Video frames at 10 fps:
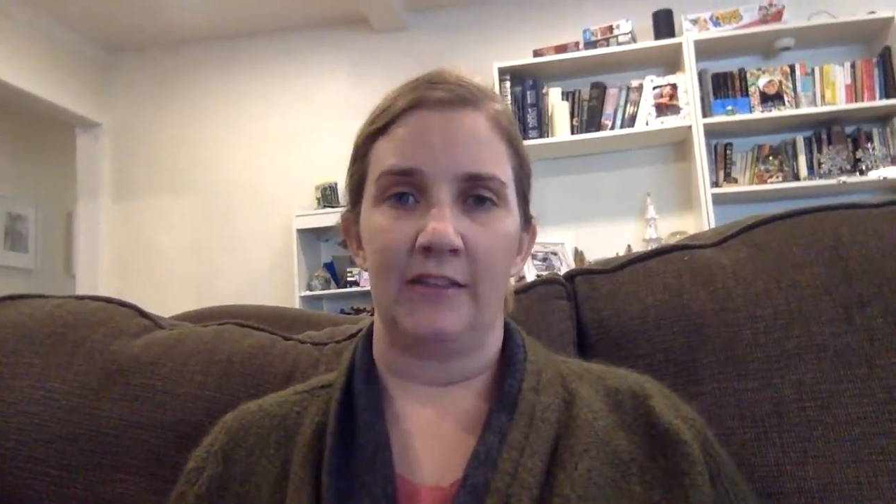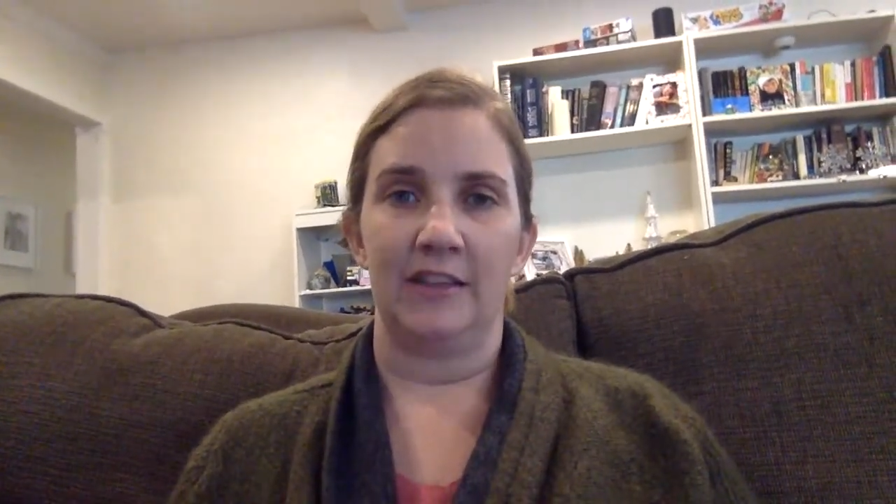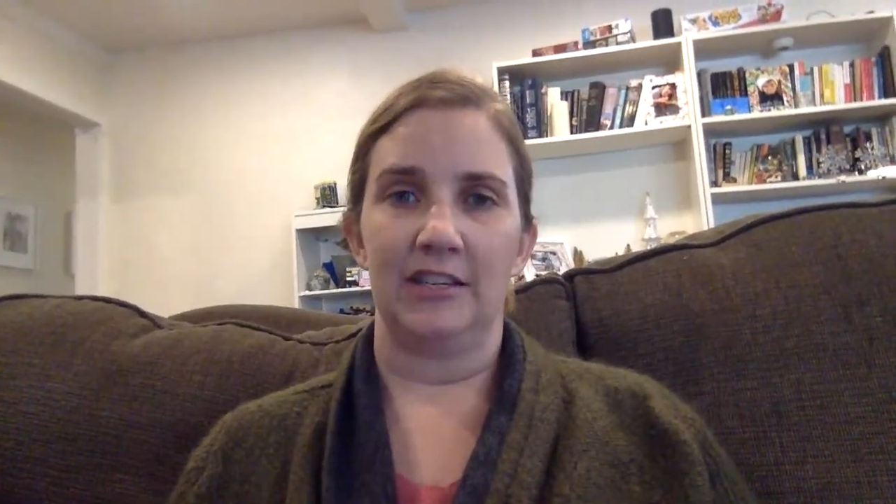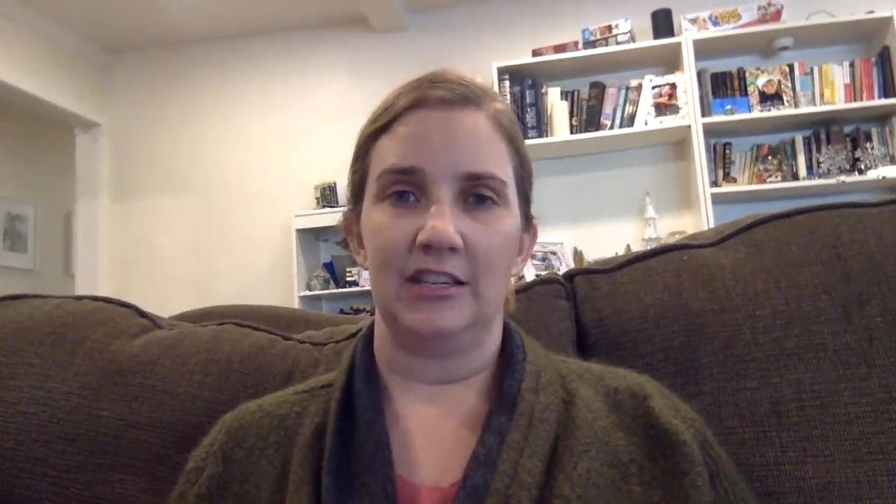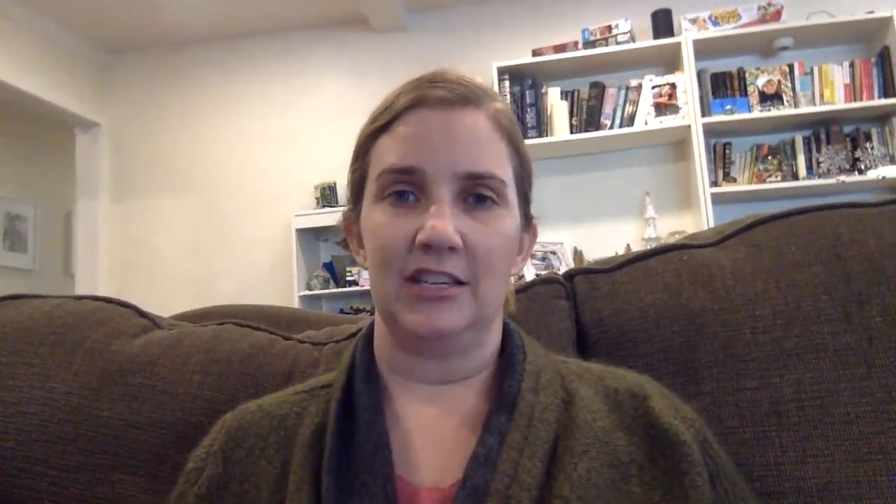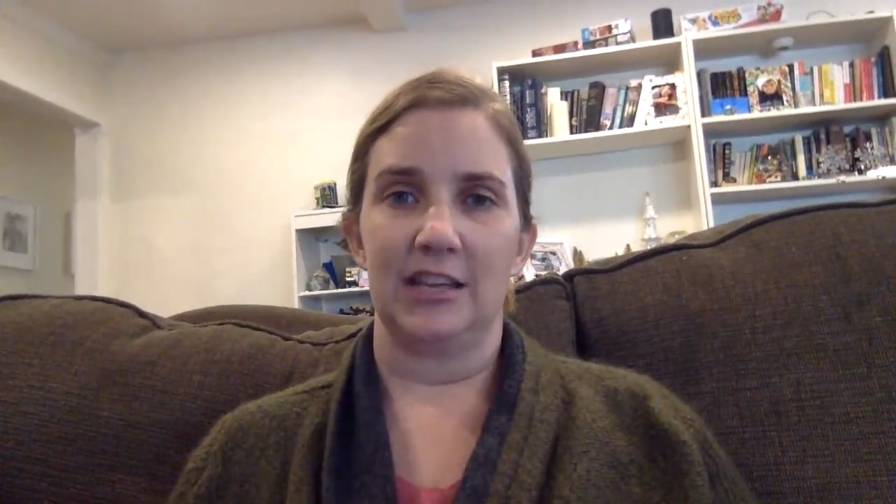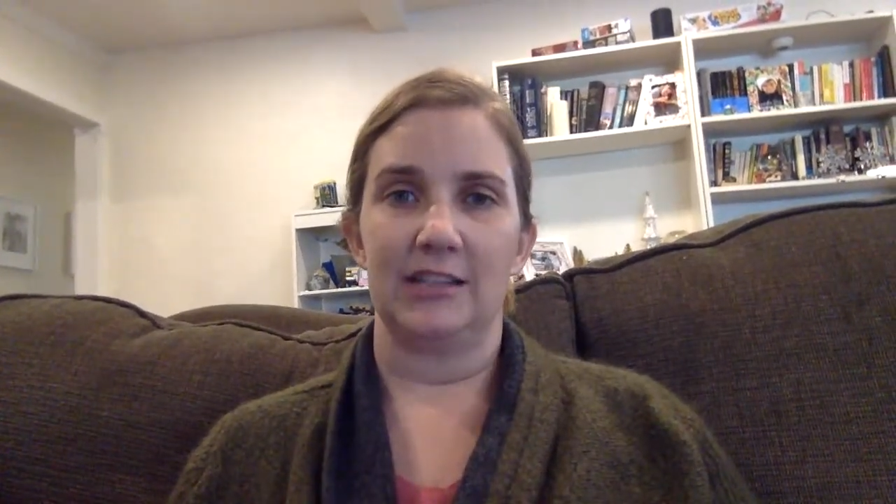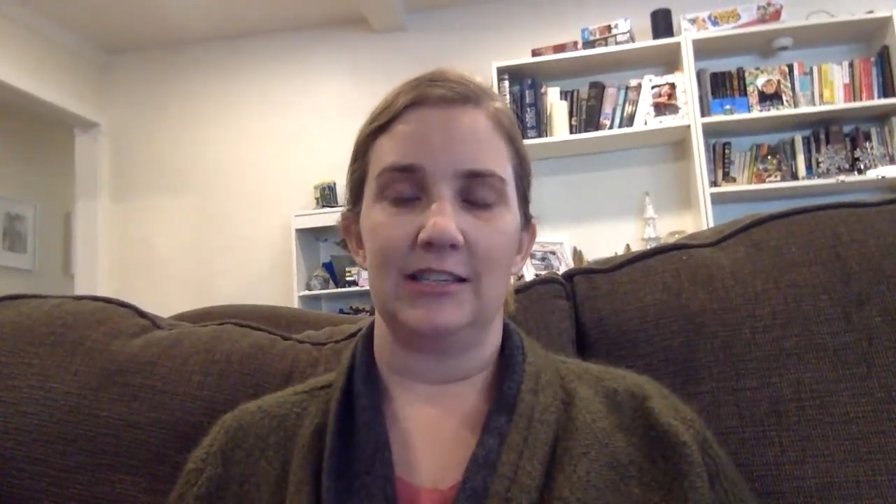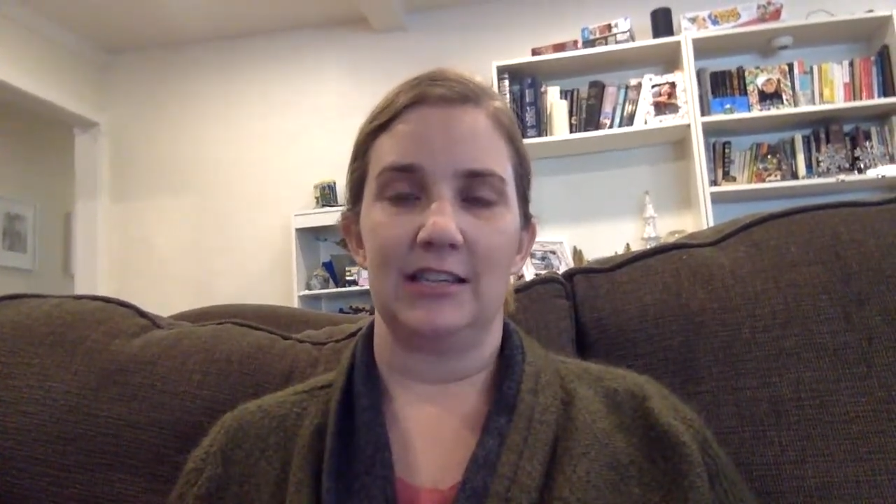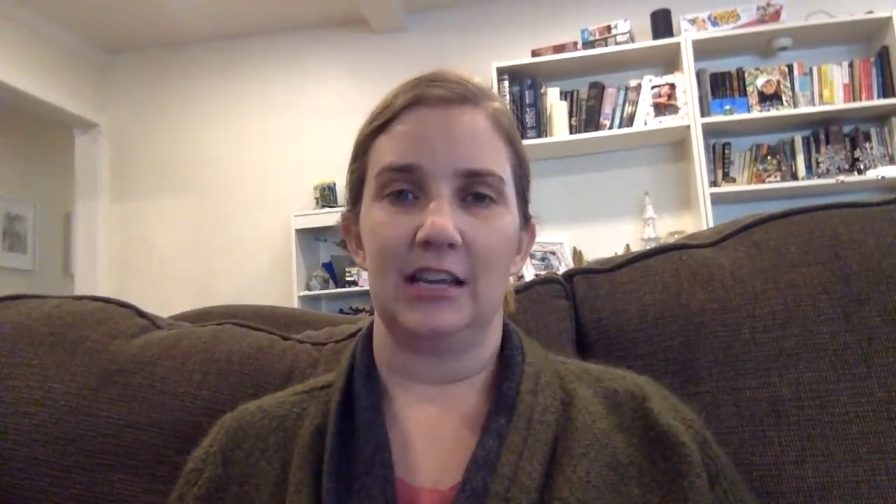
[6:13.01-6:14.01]
and the
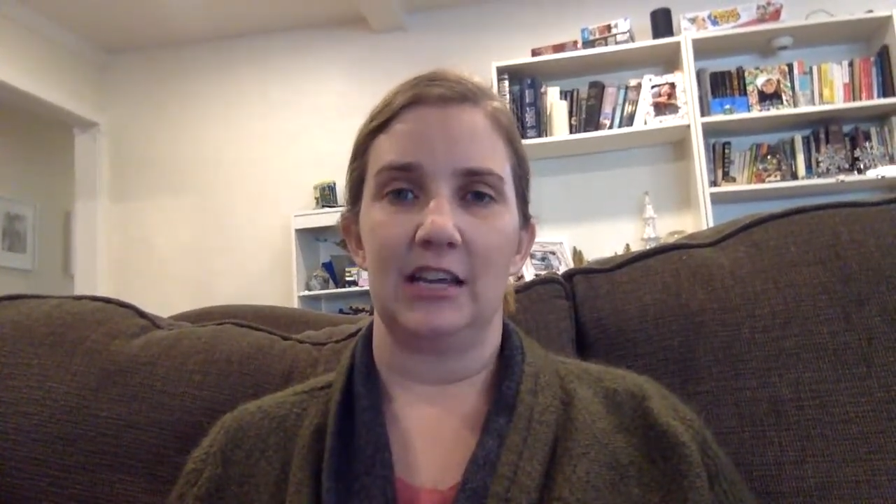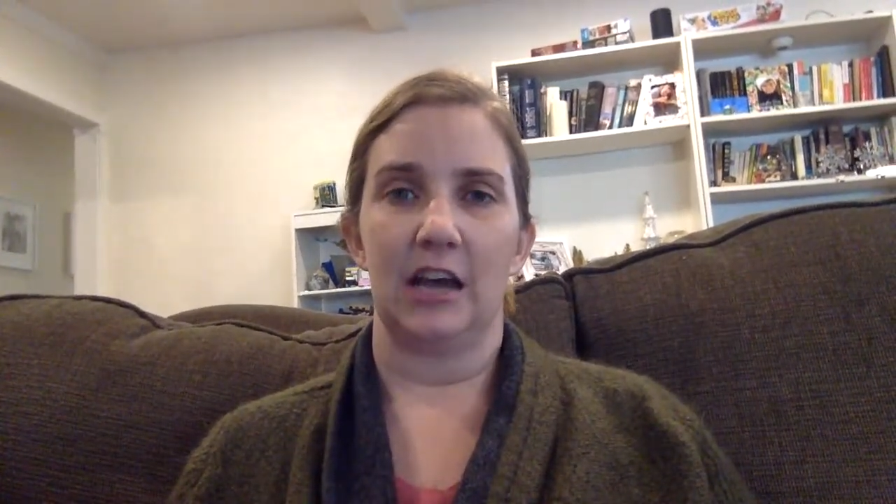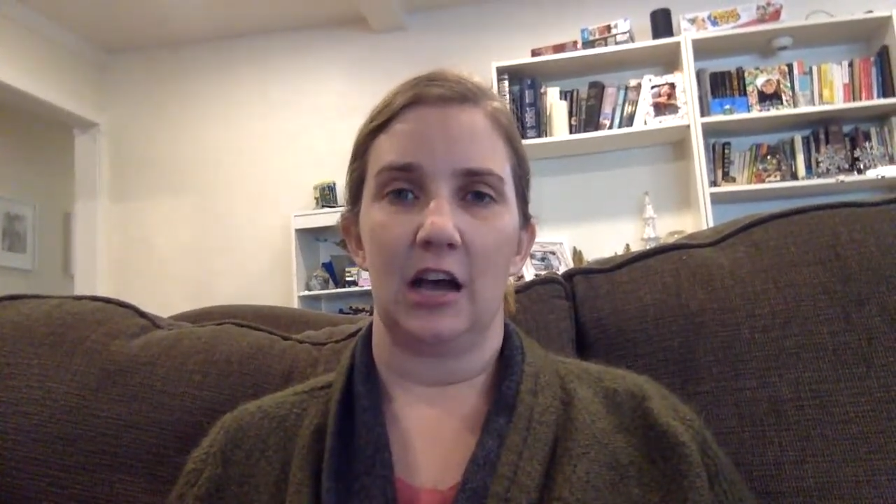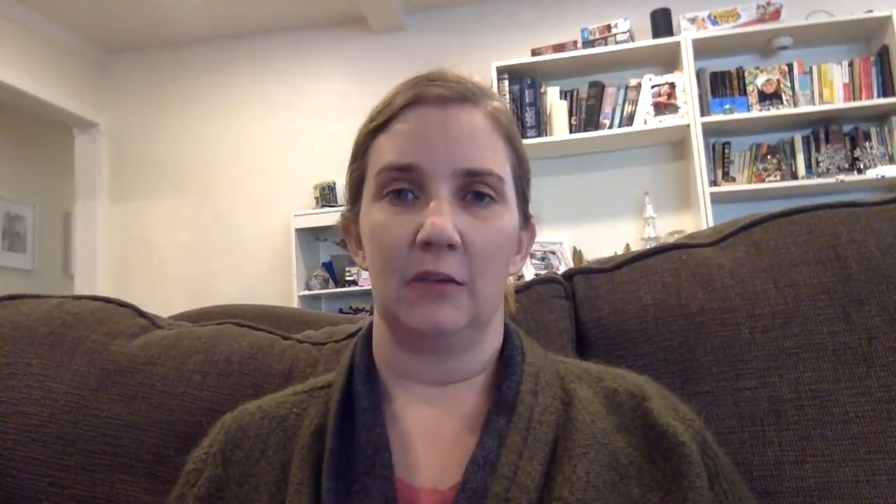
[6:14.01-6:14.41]
DTSC